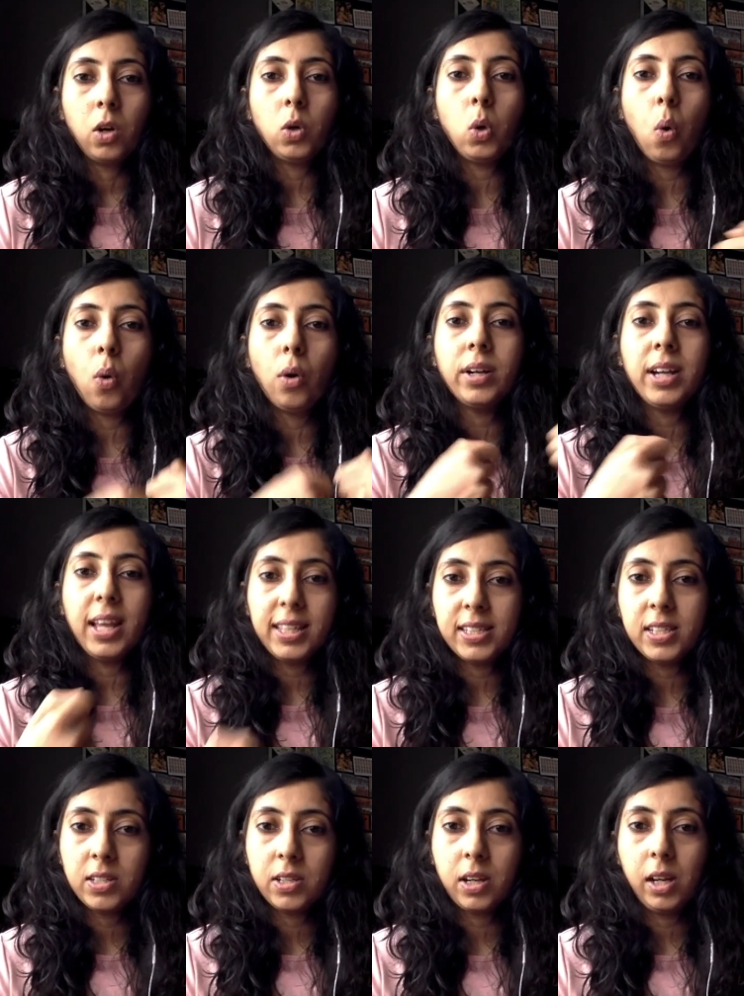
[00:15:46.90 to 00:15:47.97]
don't
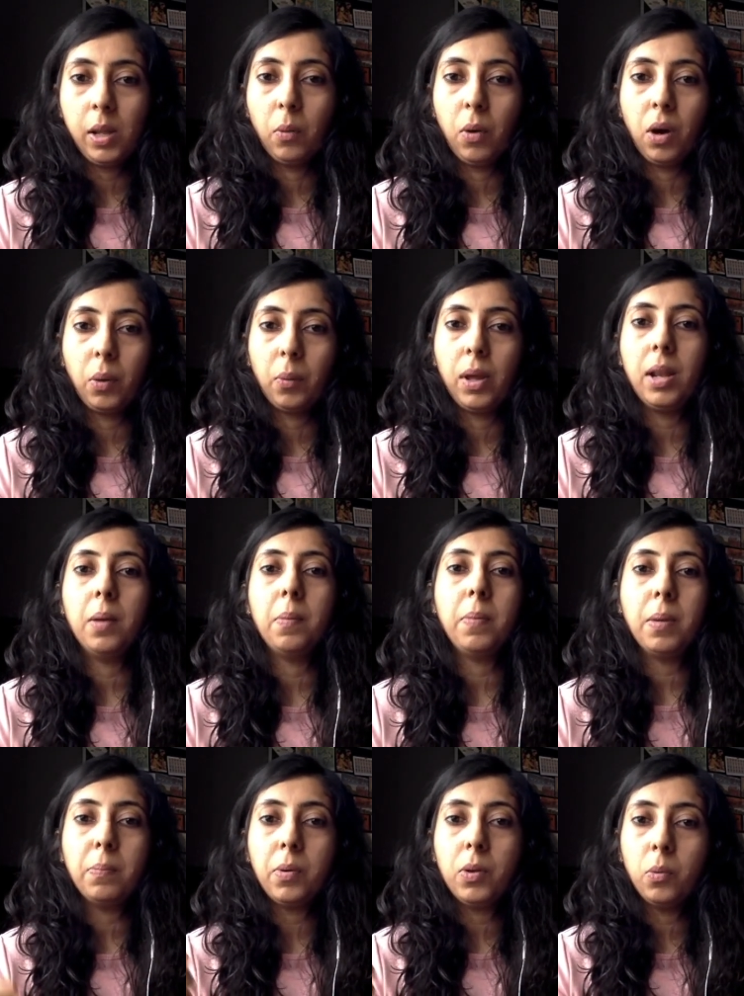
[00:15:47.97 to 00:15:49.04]
necessarily work well.
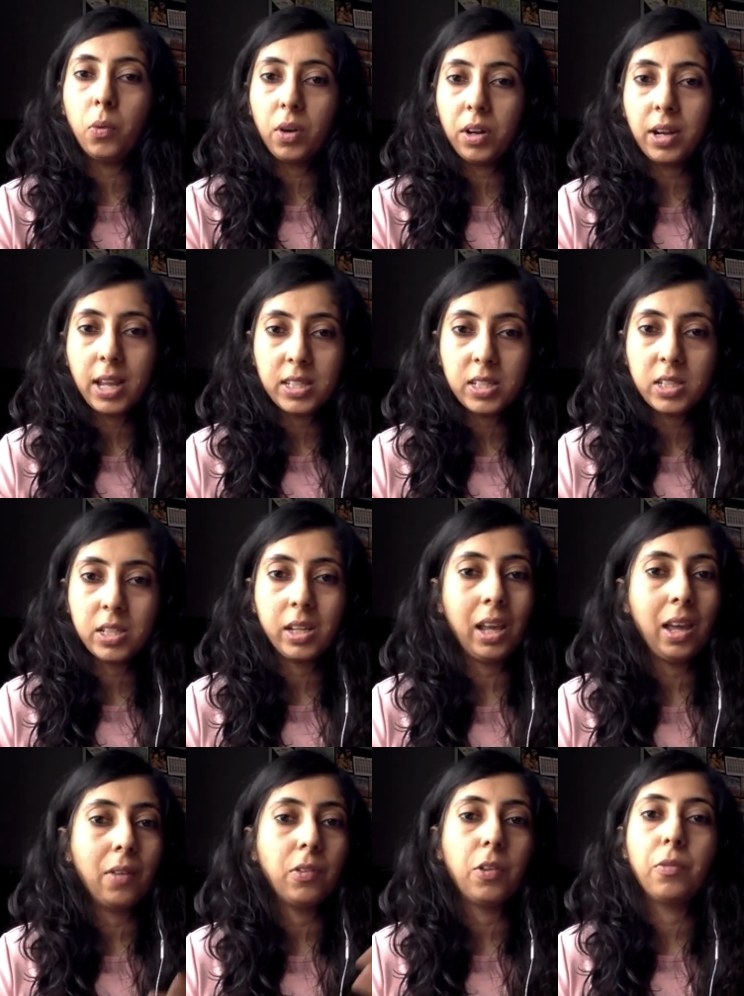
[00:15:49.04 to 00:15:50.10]
People wouldn't necessarily
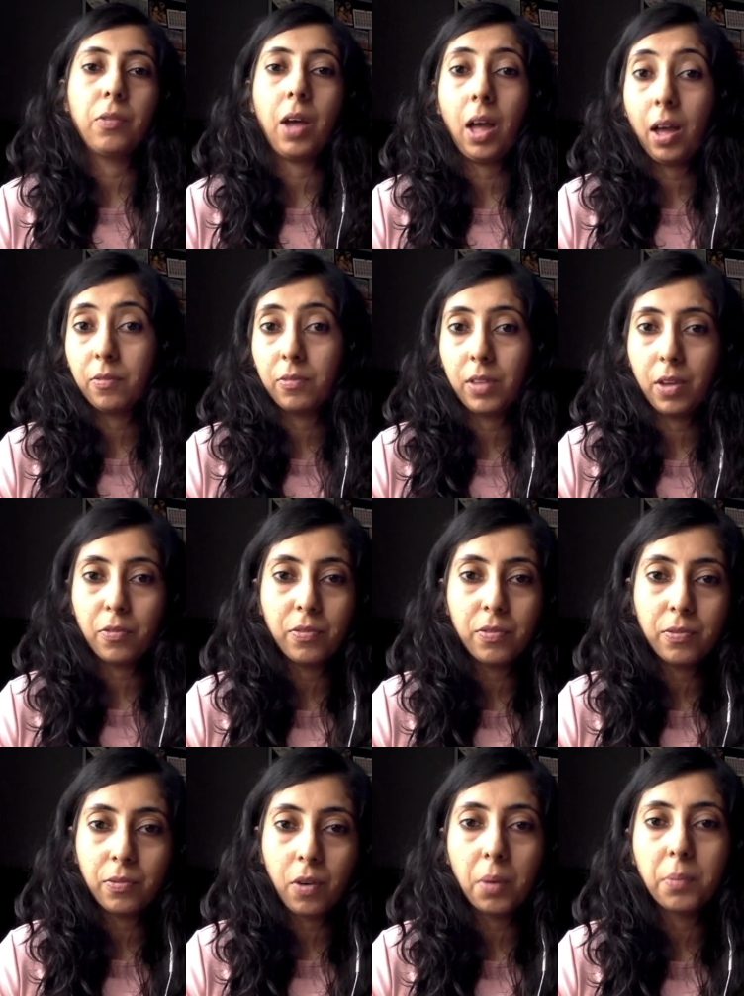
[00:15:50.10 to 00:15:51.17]
have the, have their
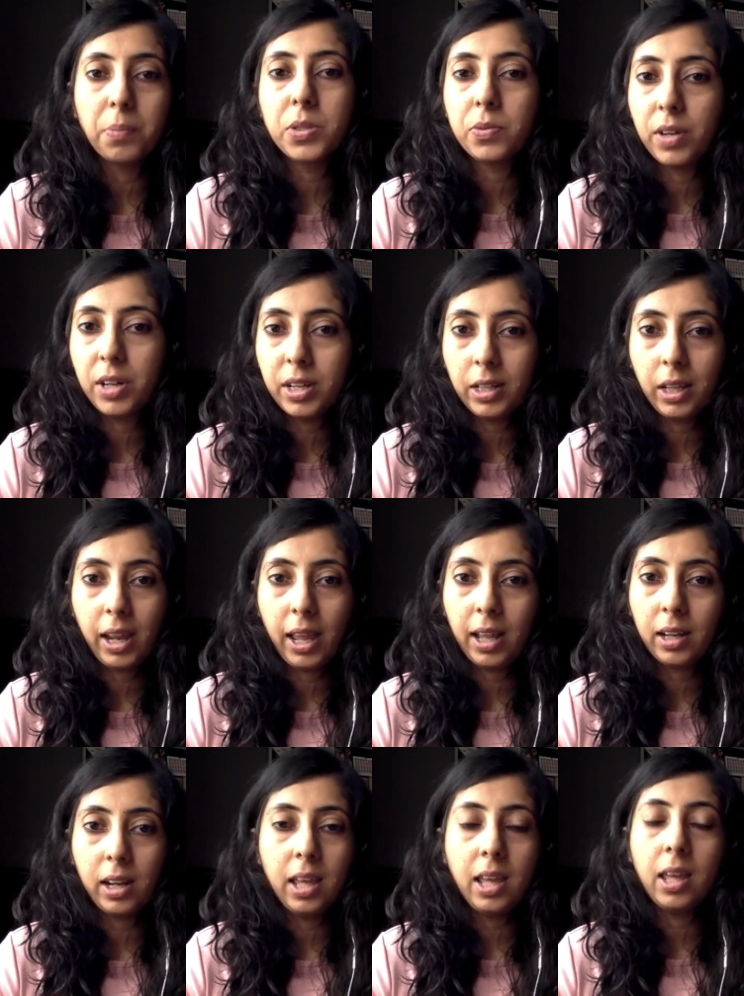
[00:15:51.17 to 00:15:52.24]
forms filled
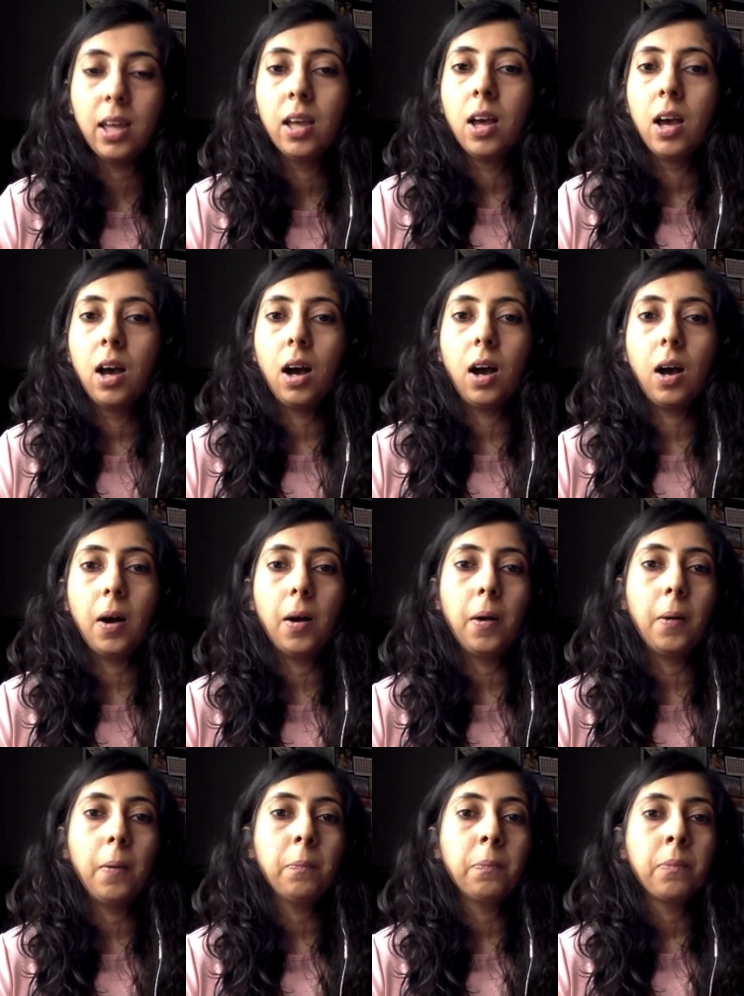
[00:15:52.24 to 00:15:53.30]
correctly.
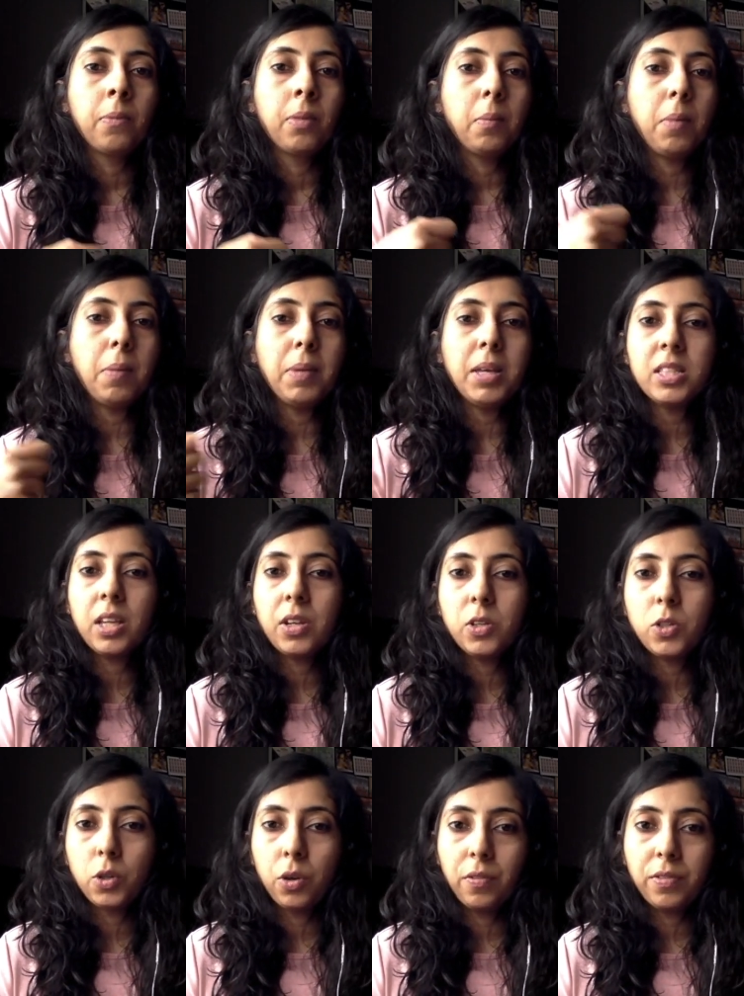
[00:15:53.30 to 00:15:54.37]
Uh, maybe it's an
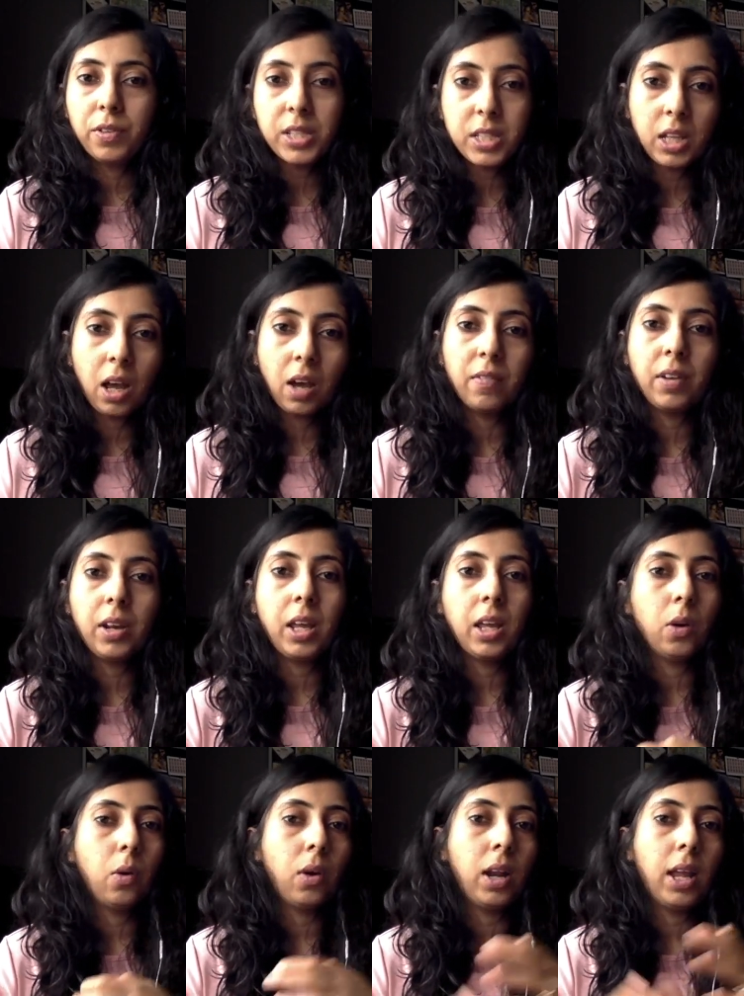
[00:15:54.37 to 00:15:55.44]
issue of discovery
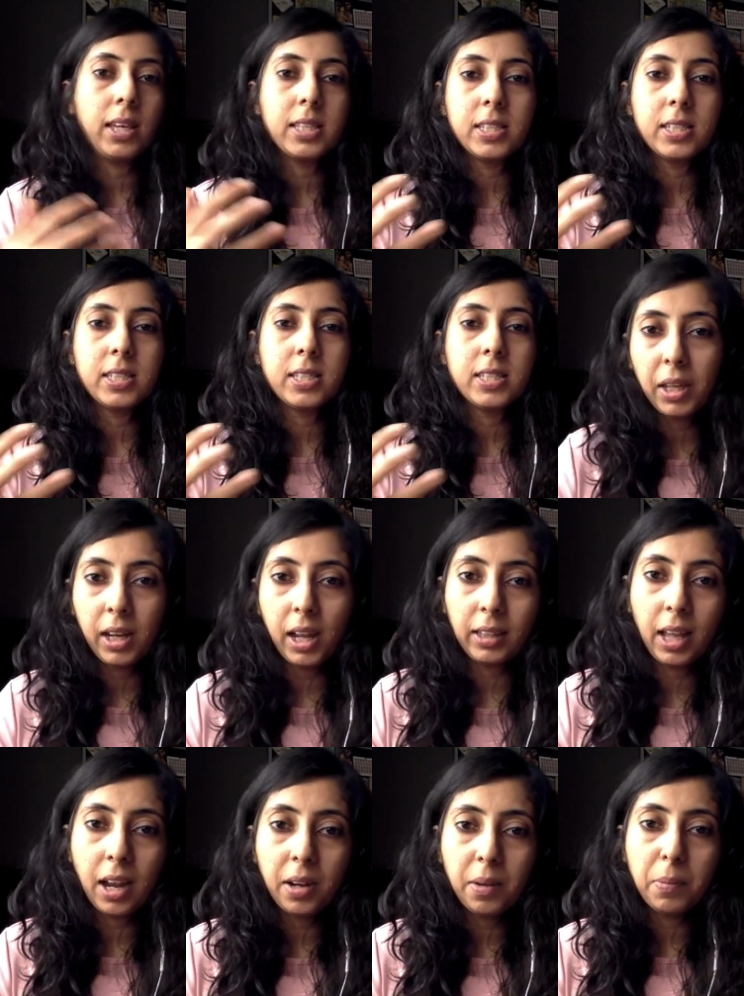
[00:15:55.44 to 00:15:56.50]
or like something like
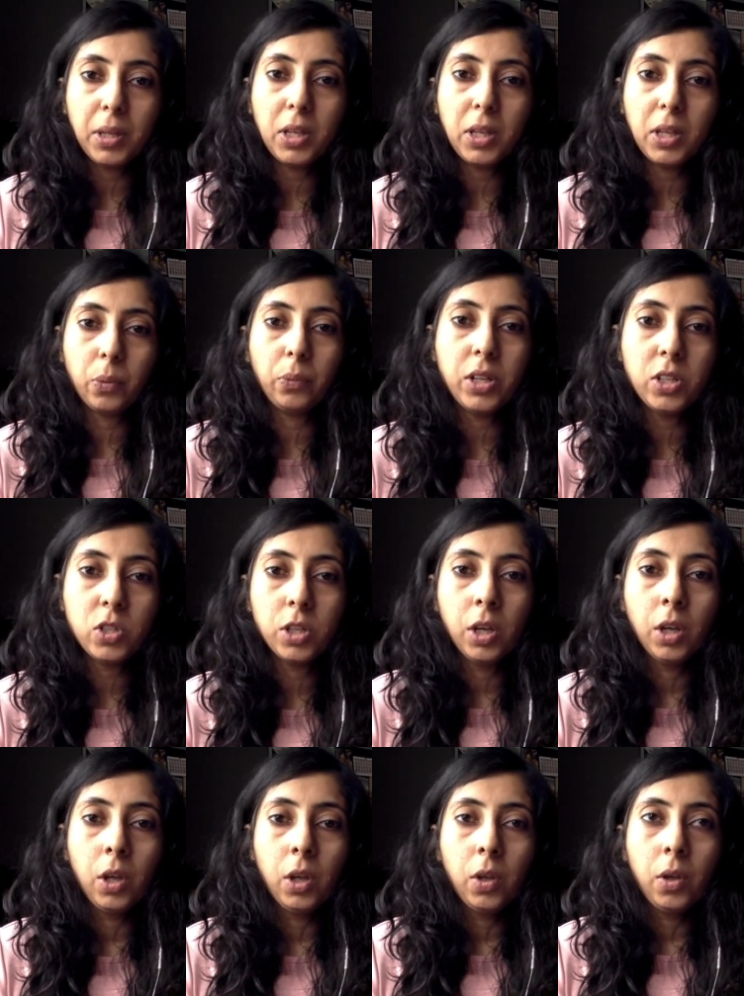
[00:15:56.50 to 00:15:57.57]
that, because of which
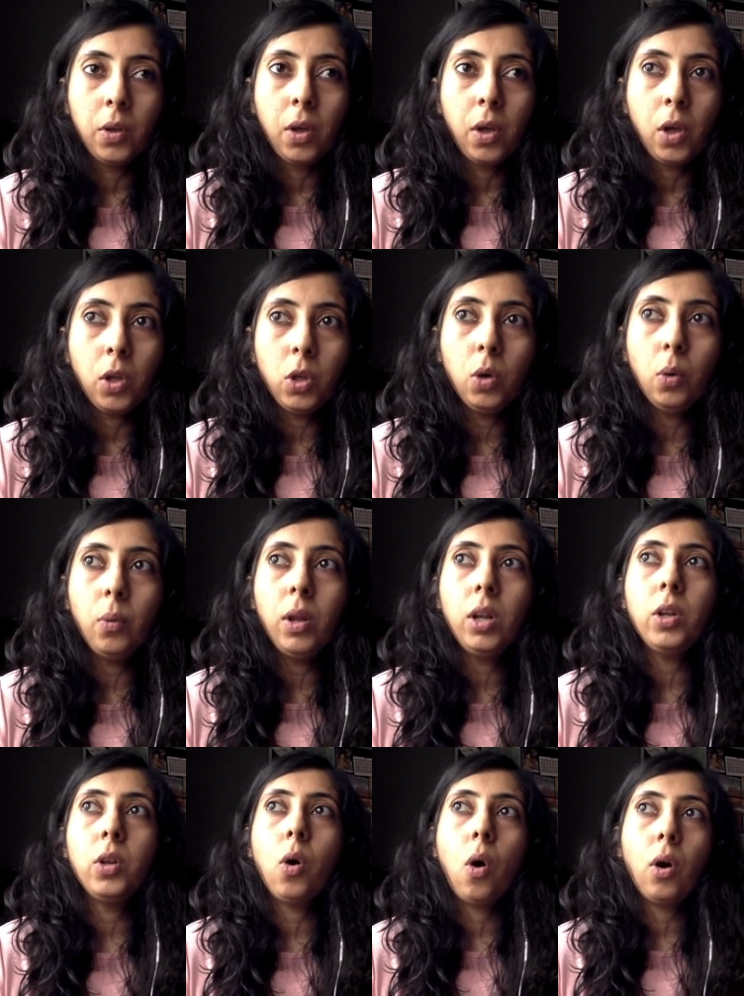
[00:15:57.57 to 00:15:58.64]
you
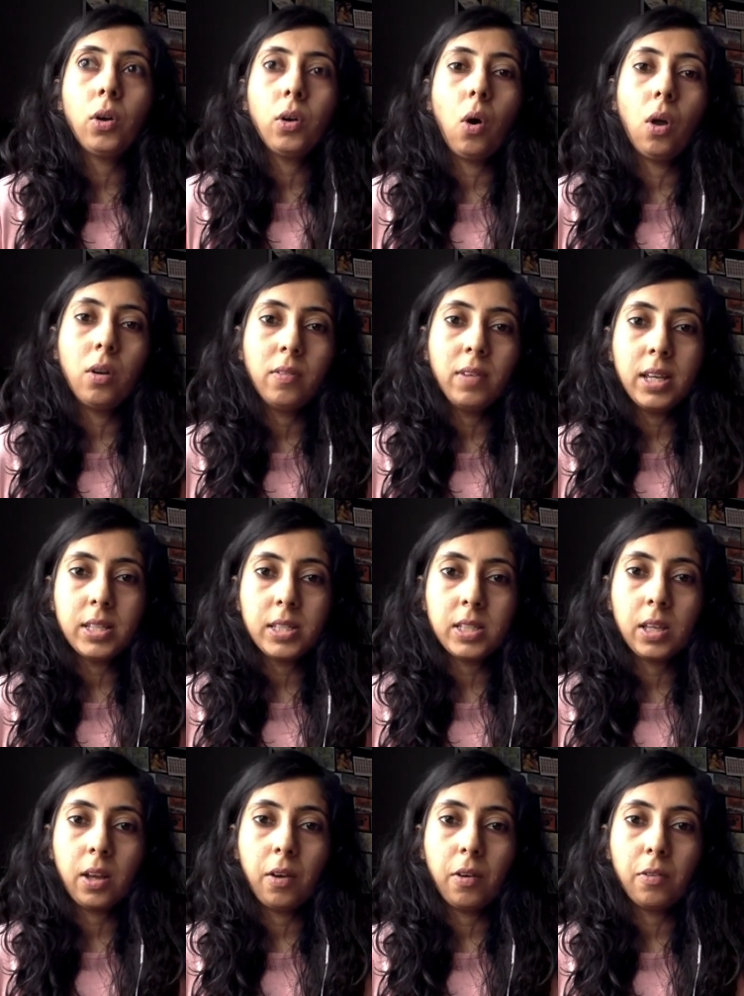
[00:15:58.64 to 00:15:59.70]
will not always
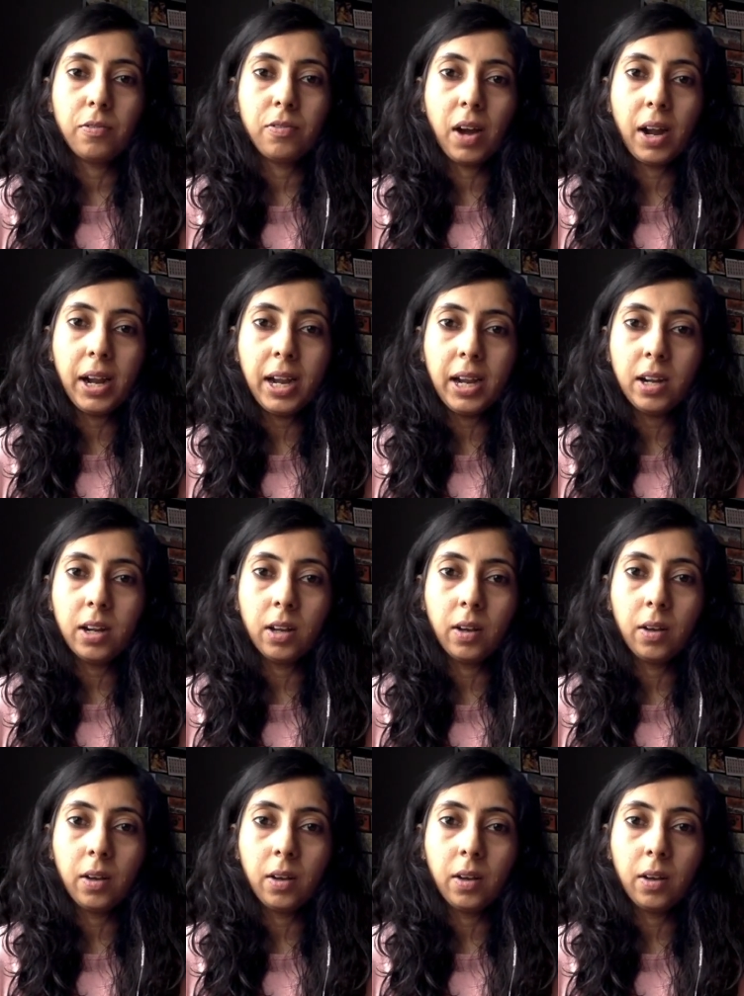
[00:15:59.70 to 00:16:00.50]
find